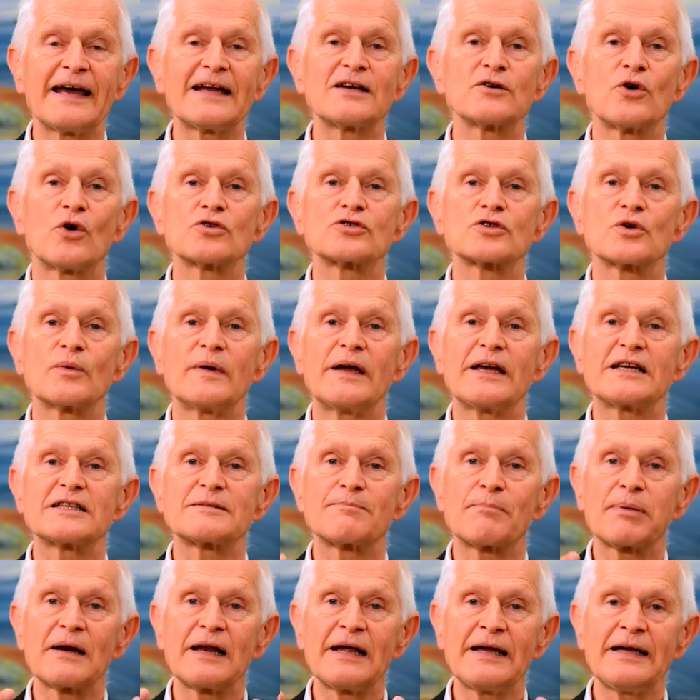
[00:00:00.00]
also
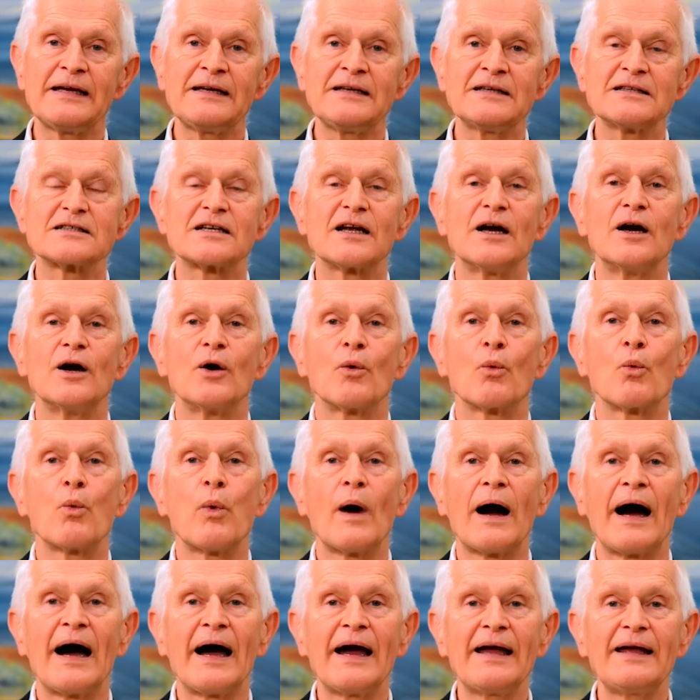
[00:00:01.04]
explains
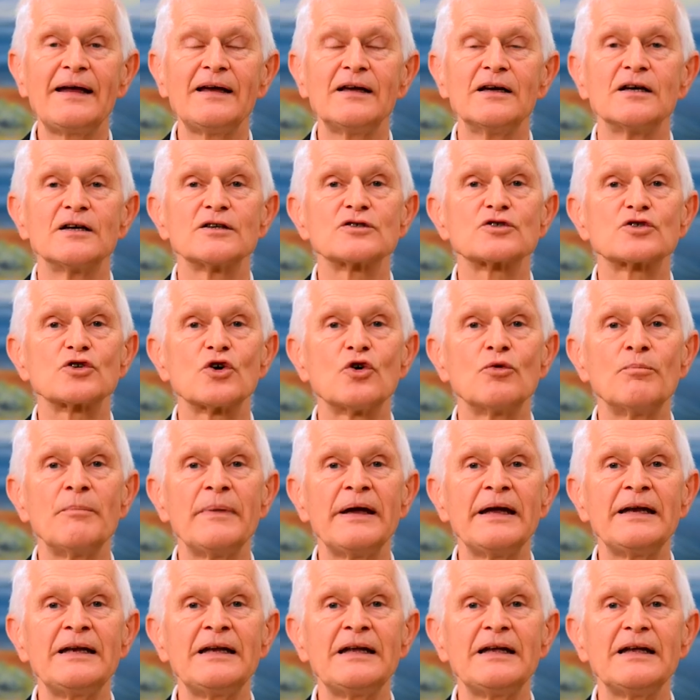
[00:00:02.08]
why so
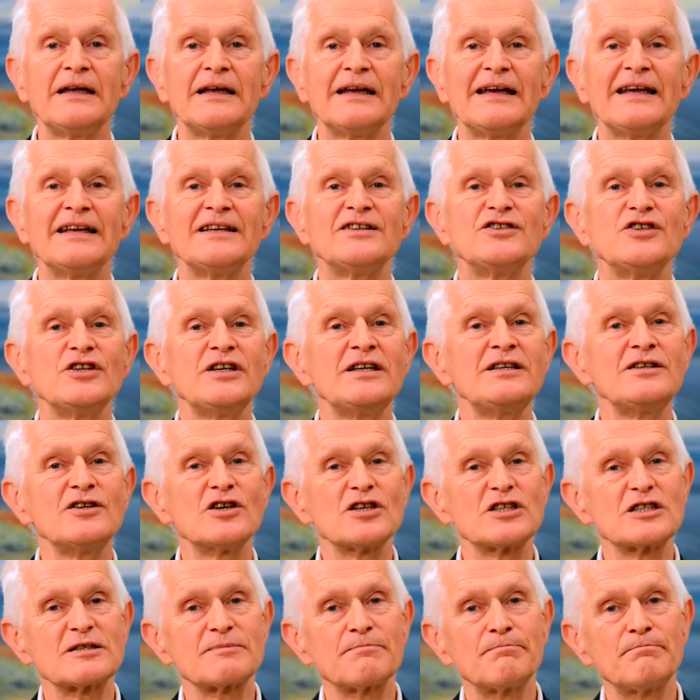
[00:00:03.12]
many
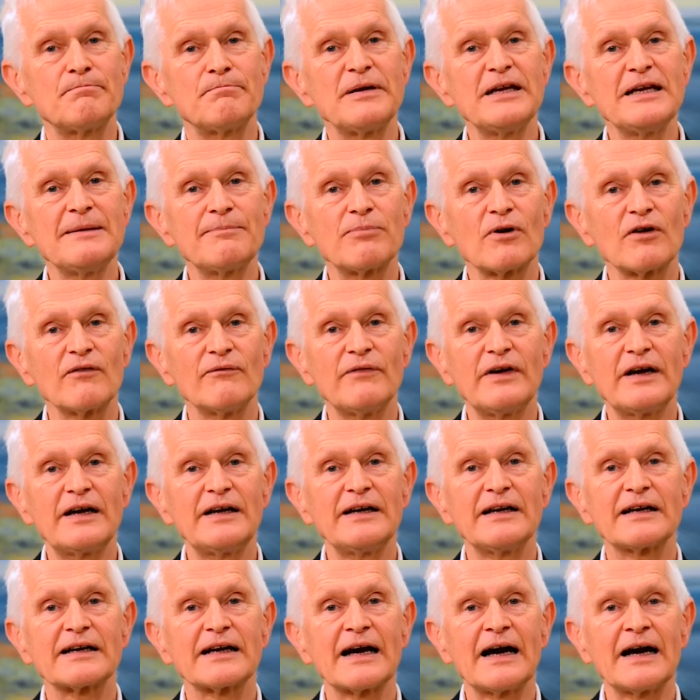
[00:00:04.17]
ingenious people, very
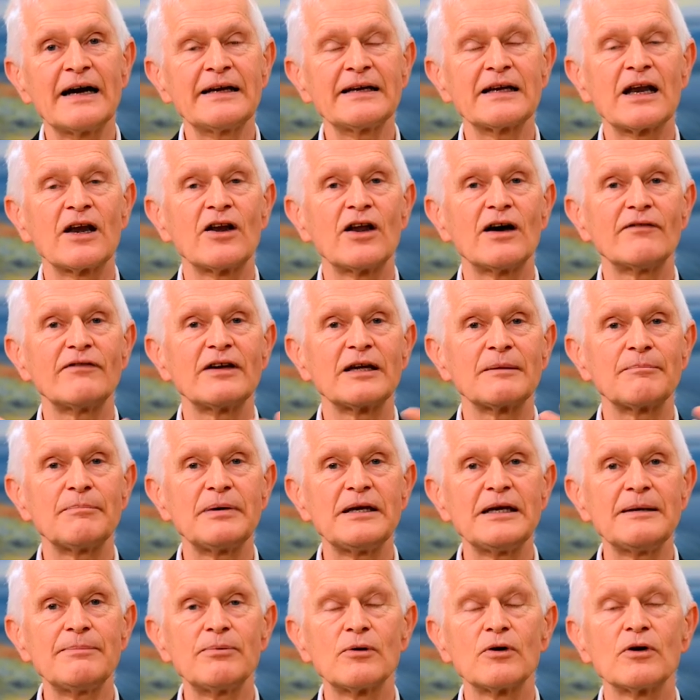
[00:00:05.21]
kind and loving
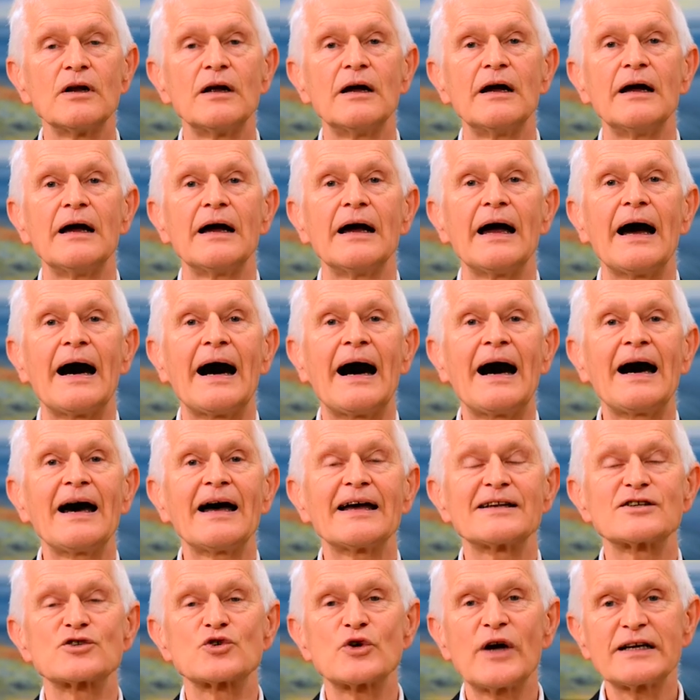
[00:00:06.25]
people, are
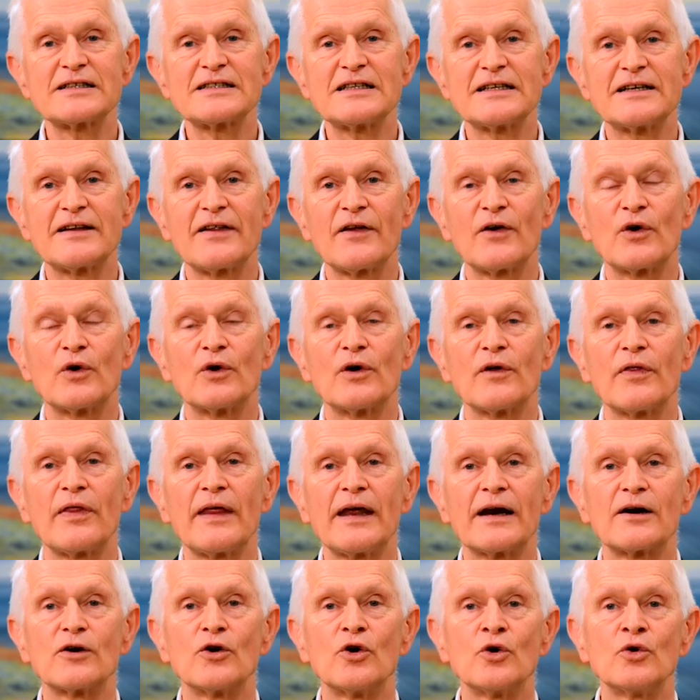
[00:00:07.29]
attracted to
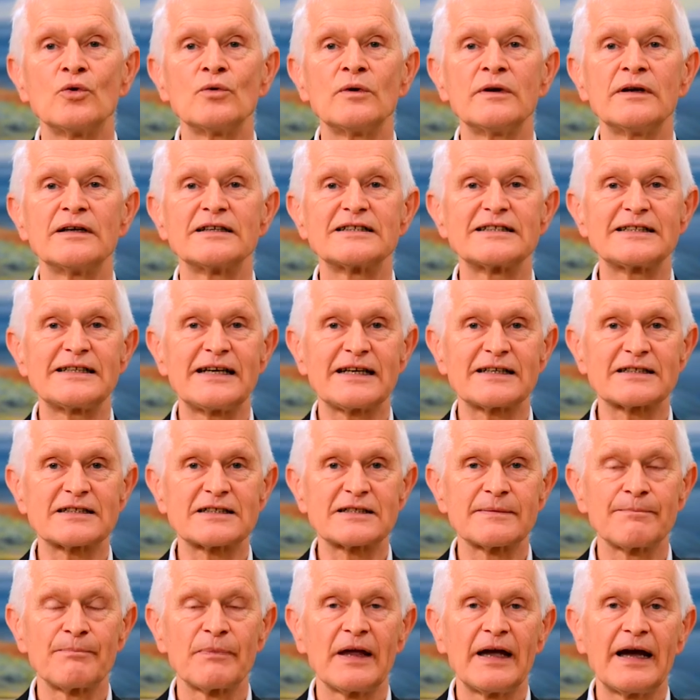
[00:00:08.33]
their own sex.
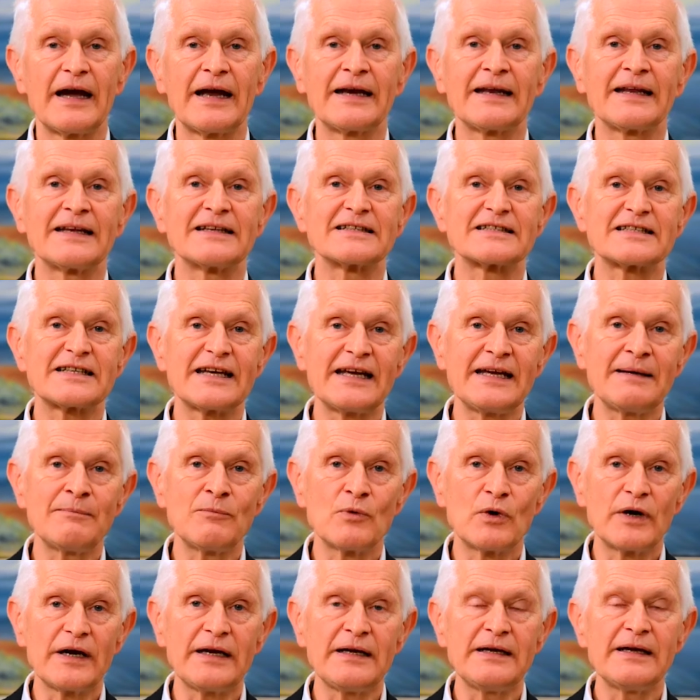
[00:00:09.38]
And in the same
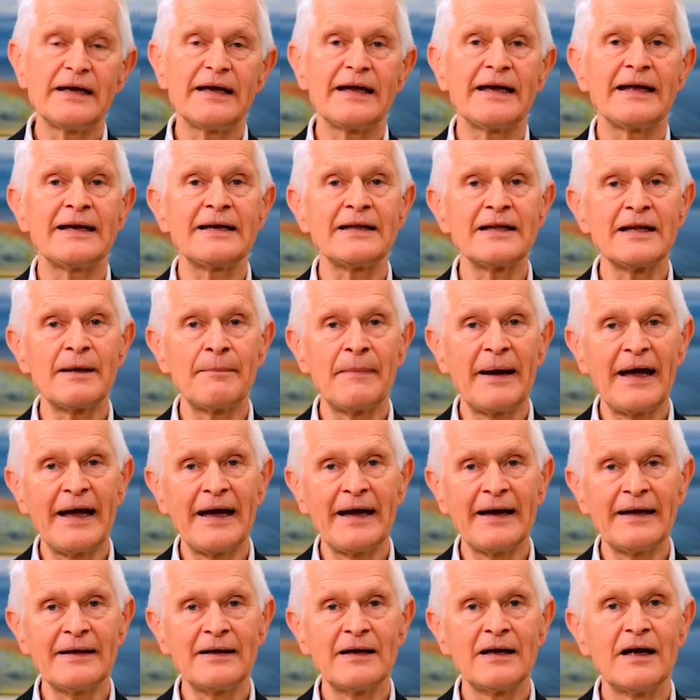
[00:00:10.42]
way, in the
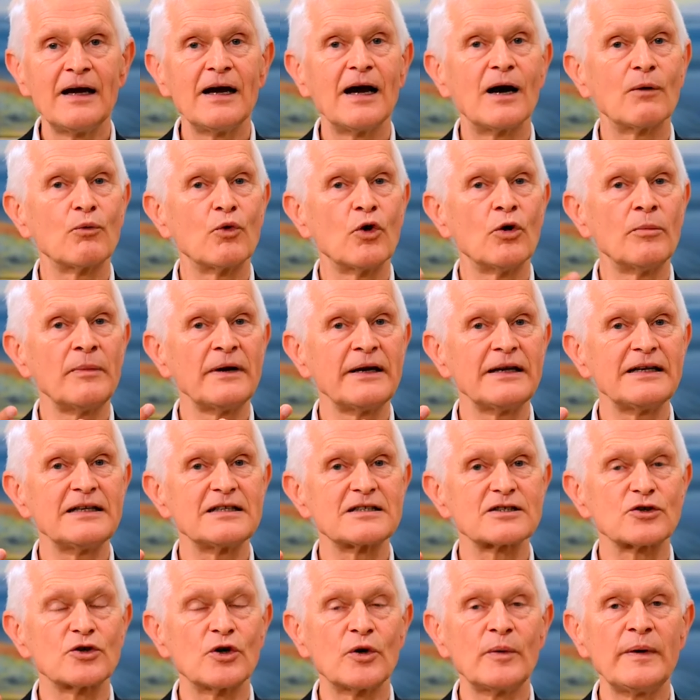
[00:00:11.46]
man, a woman is
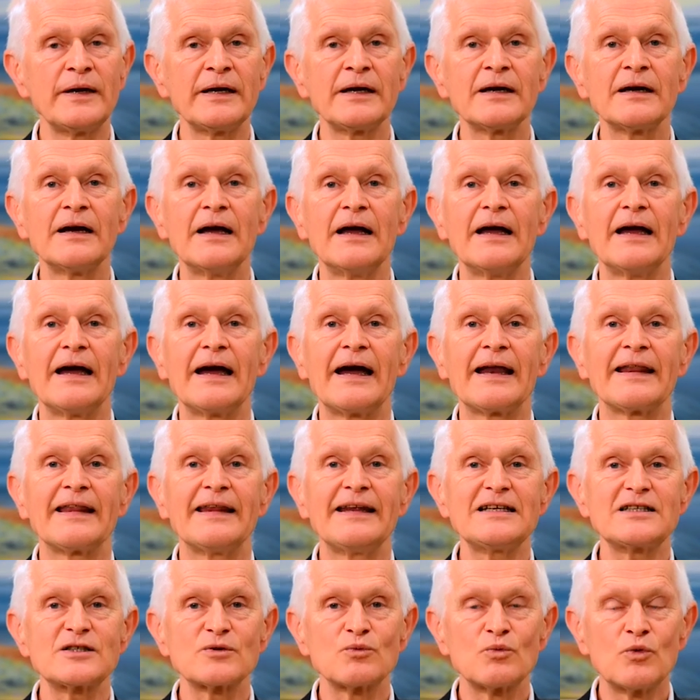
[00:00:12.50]
growing, and
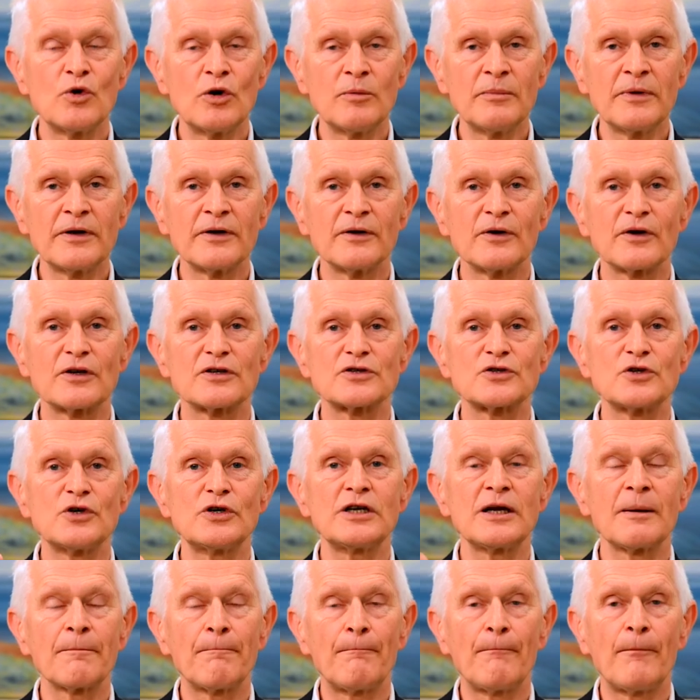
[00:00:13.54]
this woman at a
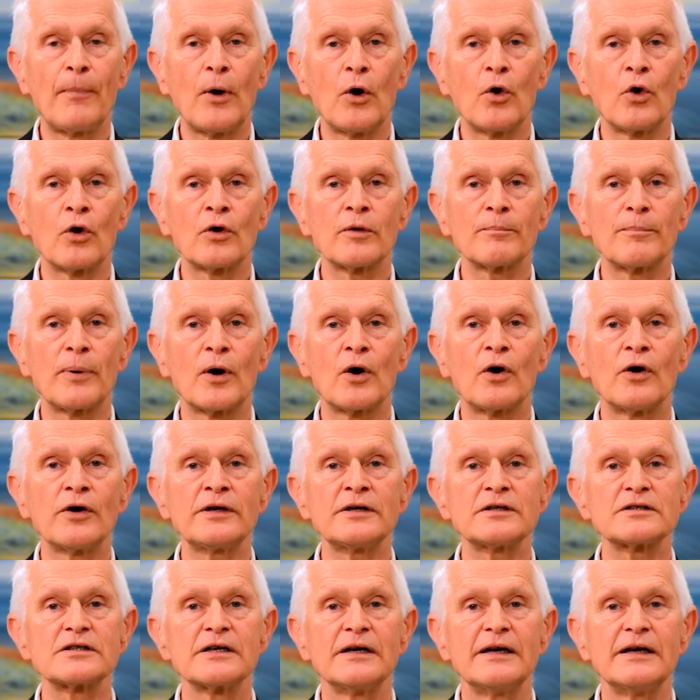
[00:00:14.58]
certain point